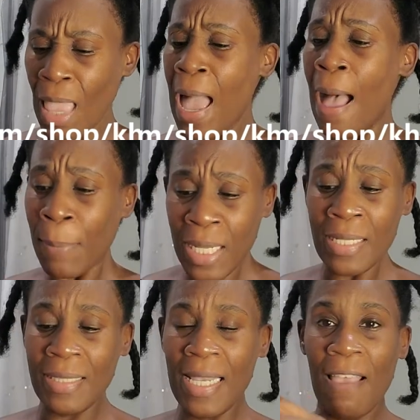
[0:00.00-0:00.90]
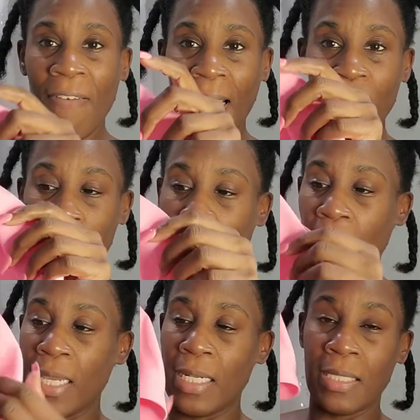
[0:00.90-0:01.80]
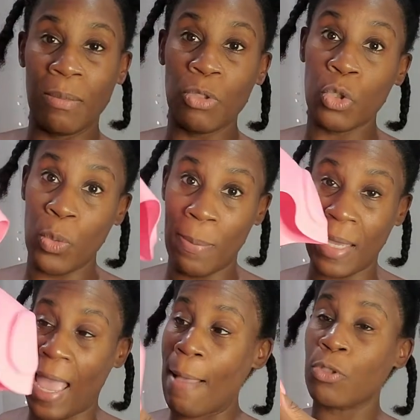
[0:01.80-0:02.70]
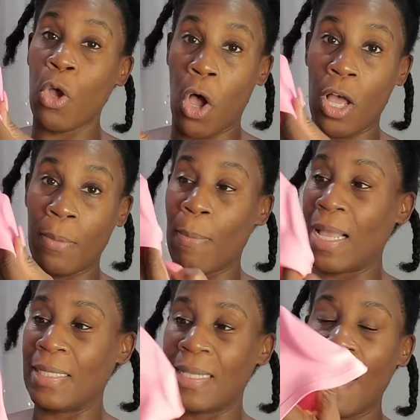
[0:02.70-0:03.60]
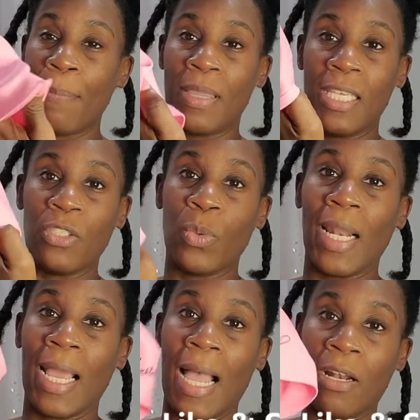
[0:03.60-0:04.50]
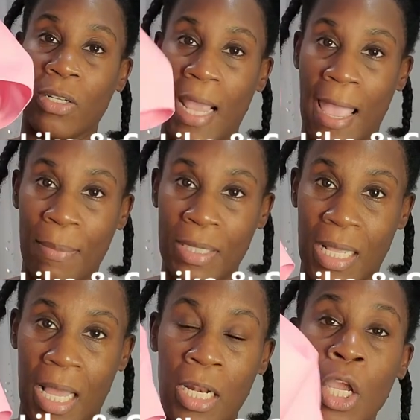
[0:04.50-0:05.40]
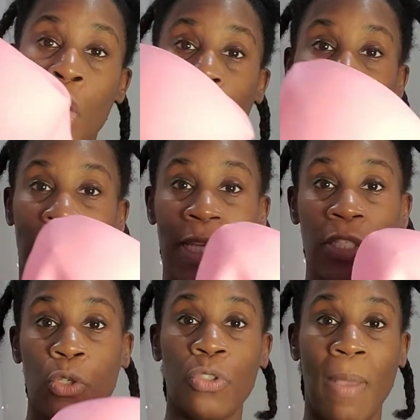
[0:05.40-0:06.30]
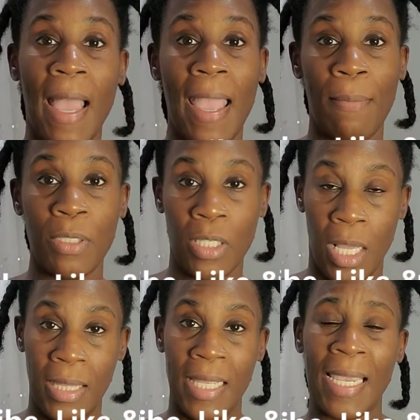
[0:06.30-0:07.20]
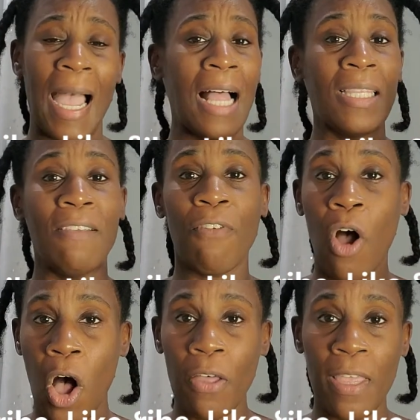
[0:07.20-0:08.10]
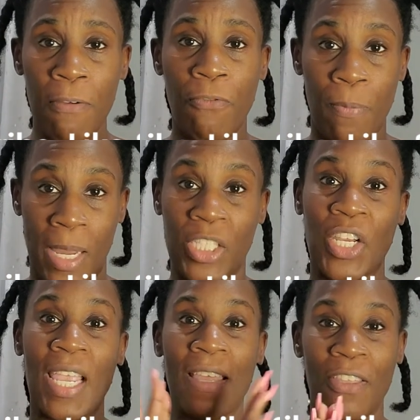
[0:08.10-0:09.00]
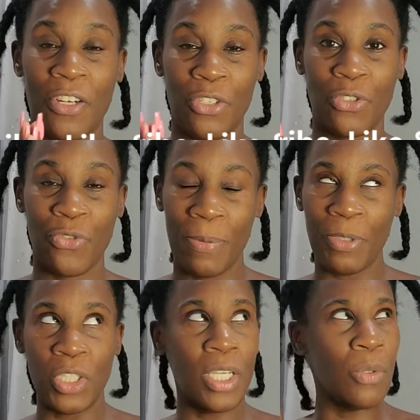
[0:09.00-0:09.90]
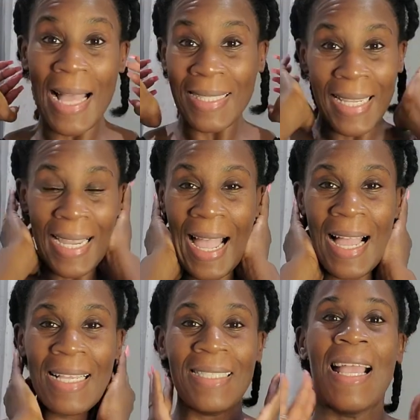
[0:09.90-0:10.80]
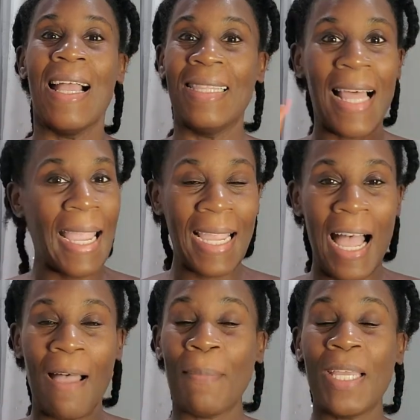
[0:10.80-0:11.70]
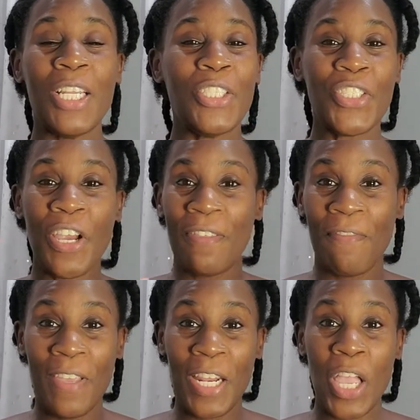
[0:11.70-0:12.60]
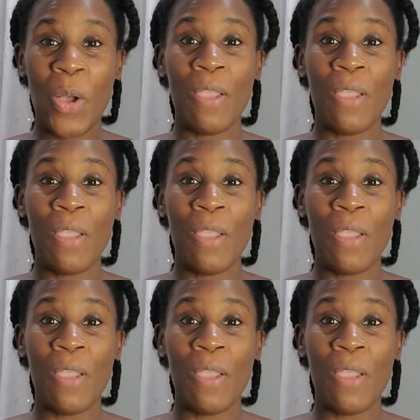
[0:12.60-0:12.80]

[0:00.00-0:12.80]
I'm gonna see if I can start getting some swim caps on my site, but this one I got on Amazon, so please use my Amazon link. I'll leave all the information in the description. That's it guys. Like, comment, share the video.